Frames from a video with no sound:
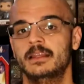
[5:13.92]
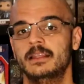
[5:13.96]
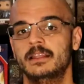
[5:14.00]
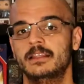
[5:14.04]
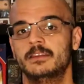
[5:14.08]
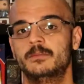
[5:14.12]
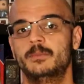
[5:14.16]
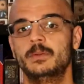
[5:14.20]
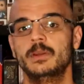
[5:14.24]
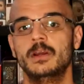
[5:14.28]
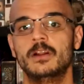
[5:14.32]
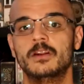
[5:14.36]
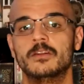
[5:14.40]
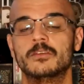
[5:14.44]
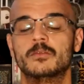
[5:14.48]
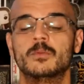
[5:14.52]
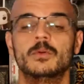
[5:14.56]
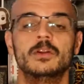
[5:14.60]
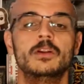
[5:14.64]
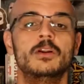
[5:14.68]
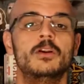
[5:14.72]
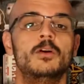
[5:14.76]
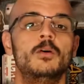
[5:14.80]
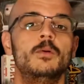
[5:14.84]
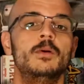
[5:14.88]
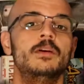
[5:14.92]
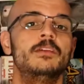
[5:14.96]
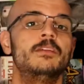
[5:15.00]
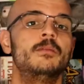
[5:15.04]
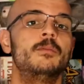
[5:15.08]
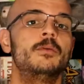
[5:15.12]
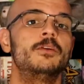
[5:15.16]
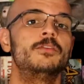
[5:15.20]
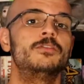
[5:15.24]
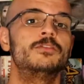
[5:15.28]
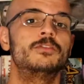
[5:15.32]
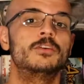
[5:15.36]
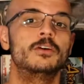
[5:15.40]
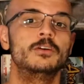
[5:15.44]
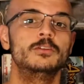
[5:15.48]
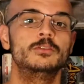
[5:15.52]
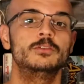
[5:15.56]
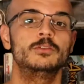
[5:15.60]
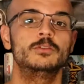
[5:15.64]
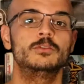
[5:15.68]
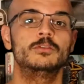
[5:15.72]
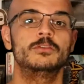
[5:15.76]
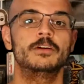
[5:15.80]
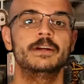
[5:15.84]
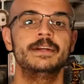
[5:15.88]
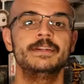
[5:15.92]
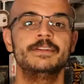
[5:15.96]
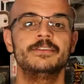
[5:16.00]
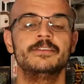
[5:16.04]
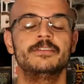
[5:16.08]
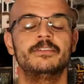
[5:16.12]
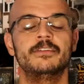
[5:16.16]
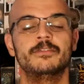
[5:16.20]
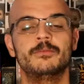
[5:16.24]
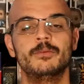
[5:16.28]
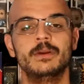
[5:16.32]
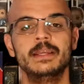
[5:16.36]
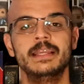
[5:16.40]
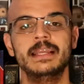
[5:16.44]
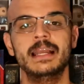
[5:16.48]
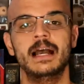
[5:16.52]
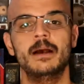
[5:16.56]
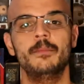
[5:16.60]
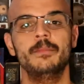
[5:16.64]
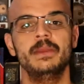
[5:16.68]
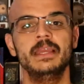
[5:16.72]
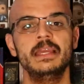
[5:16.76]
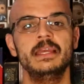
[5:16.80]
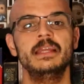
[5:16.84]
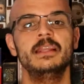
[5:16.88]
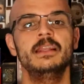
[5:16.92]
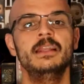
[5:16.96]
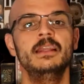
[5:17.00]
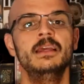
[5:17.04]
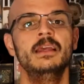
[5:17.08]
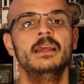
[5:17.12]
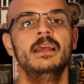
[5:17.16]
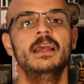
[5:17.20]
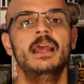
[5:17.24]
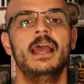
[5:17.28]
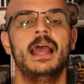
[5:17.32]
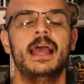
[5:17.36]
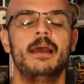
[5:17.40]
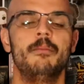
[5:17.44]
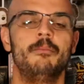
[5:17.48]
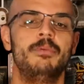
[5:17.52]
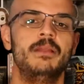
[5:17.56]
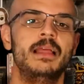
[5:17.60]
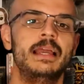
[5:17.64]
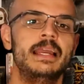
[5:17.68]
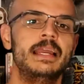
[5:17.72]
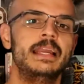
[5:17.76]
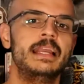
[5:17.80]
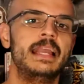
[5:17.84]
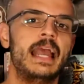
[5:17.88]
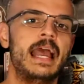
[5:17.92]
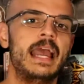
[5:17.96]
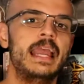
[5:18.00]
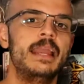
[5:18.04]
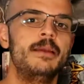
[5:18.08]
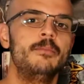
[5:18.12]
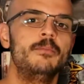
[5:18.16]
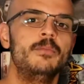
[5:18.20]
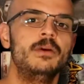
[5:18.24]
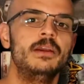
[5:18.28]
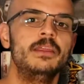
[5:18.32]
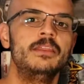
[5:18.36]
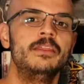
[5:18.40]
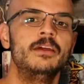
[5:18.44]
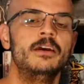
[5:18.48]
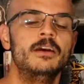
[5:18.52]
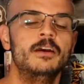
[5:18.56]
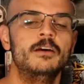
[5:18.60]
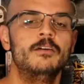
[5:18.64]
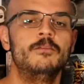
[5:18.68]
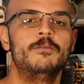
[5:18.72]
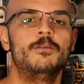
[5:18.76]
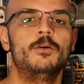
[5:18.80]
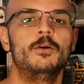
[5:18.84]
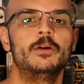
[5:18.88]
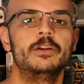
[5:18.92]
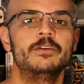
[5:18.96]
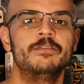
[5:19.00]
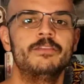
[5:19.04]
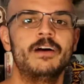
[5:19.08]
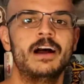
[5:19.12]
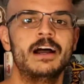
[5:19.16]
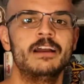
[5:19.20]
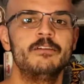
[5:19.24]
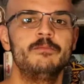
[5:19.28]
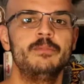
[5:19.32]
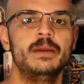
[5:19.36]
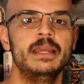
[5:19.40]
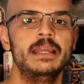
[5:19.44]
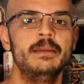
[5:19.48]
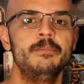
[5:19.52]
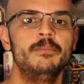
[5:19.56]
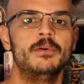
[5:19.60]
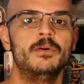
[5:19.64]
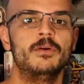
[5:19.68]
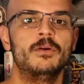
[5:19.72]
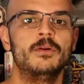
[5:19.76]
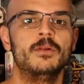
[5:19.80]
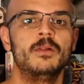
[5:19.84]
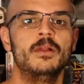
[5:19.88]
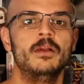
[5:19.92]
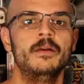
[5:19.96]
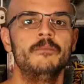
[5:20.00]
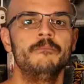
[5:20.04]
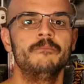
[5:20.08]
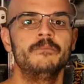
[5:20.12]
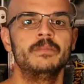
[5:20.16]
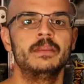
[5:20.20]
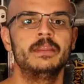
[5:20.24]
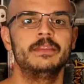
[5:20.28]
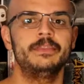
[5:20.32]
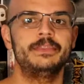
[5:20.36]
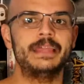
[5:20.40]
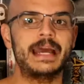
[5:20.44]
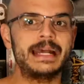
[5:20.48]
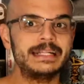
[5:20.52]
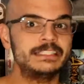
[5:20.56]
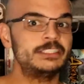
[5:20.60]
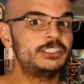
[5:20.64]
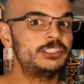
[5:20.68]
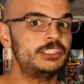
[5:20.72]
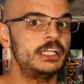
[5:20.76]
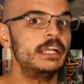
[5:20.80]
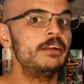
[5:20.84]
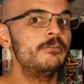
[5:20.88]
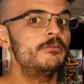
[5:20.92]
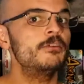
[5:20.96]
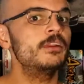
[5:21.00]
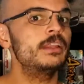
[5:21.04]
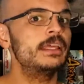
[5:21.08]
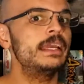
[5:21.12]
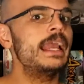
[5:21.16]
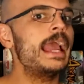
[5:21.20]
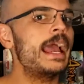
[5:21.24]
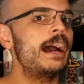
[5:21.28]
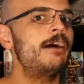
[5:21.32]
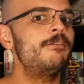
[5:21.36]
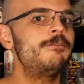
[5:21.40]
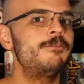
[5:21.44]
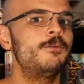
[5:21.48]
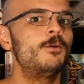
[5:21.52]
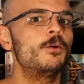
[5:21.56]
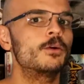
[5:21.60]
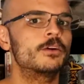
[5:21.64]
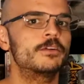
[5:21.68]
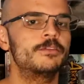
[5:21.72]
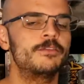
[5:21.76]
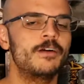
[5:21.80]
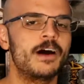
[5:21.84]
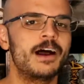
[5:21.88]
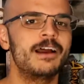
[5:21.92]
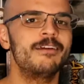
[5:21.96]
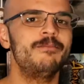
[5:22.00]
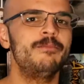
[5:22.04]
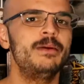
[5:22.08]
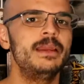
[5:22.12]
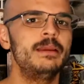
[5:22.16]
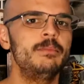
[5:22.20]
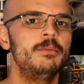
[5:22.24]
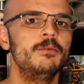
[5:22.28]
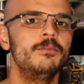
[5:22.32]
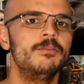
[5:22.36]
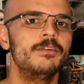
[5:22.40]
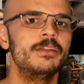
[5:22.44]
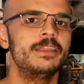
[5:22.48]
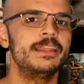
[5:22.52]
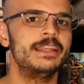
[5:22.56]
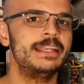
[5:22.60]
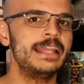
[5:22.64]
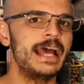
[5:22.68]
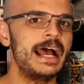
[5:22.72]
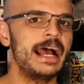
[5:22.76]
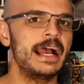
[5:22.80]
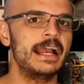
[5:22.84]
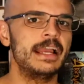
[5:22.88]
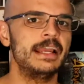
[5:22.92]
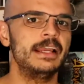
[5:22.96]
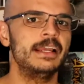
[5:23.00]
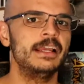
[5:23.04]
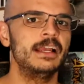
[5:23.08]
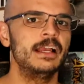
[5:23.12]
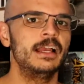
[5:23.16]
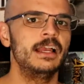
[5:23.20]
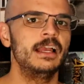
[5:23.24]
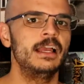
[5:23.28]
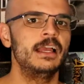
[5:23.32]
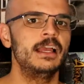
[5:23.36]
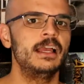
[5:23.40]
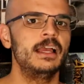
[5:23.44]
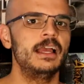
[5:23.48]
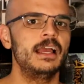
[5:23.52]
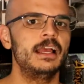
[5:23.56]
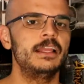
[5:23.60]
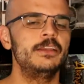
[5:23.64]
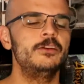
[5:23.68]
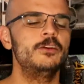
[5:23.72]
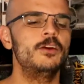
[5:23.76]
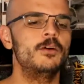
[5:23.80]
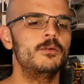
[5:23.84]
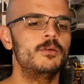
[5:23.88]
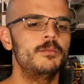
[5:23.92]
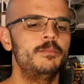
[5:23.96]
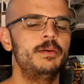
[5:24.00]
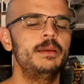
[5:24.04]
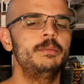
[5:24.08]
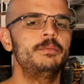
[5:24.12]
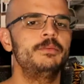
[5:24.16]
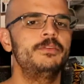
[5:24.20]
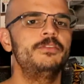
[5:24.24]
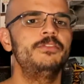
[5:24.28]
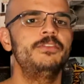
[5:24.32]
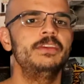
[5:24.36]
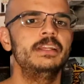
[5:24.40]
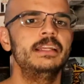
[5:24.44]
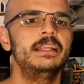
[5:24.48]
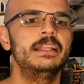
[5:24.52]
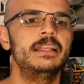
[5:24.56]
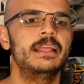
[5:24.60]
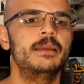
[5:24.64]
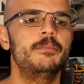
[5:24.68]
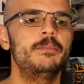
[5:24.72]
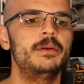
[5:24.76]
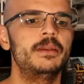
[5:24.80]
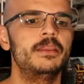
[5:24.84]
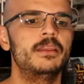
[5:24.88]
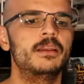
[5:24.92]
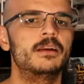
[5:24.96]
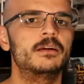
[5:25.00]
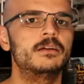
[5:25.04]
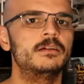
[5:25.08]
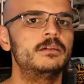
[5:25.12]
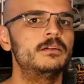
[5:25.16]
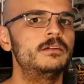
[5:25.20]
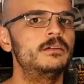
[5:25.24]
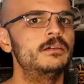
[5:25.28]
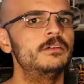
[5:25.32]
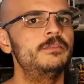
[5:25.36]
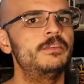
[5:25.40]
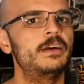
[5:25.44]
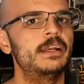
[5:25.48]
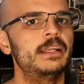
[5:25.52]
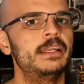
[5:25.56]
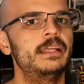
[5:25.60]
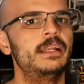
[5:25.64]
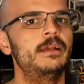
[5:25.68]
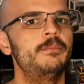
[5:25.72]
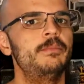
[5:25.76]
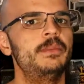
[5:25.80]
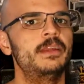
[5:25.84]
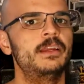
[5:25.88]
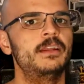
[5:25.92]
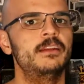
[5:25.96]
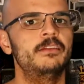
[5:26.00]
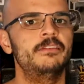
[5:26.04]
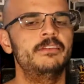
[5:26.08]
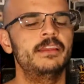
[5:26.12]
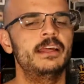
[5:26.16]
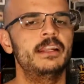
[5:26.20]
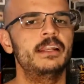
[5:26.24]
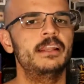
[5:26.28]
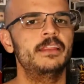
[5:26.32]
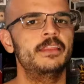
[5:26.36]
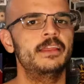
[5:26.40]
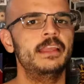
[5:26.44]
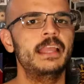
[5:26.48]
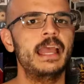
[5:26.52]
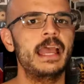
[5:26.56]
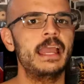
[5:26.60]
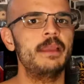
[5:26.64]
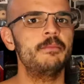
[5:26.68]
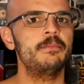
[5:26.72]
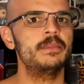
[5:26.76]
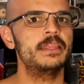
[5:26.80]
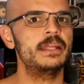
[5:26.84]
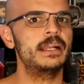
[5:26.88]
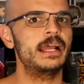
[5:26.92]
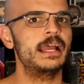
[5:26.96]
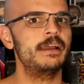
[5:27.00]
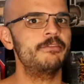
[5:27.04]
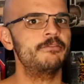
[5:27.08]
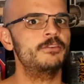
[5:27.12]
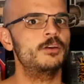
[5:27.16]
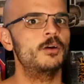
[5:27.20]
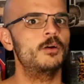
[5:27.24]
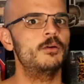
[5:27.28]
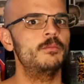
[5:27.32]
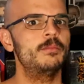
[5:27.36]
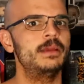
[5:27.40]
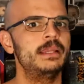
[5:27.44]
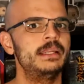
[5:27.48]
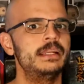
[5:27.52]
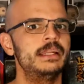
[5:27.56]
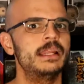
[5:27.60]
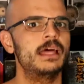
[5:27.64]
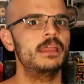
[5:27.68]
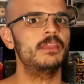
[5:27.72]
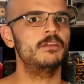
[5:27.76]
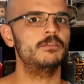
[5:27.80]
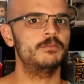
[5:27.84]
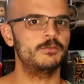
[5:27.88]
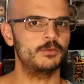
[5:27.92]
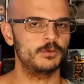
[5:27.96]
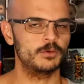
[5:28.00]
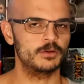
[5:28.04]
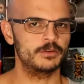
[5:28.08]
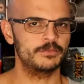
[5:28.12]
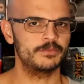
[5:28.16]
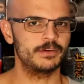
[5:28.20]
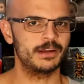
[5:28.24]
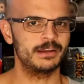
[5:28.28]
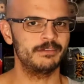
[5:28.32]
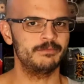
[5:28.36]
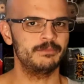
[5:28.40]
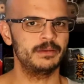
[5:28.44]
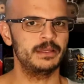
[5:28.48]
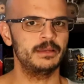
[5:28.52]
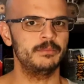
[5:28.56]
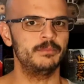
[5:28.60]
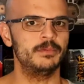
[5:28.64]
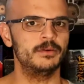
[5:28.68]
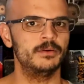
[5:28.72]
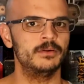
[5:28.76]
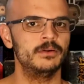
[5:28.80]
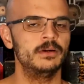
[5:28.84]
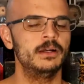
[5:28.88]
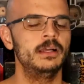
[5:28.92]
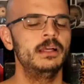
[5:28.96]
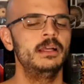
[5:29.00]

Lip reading: Let's be honest, we're not always the most social creatures. If we come in and play a game with 4 to 5 people, that's generally our 4 to 5 people for the day. And you don't want people sitting there being like, oh, if I get up, they're going to start another game and then I have to go and meet another 4 to 5 people.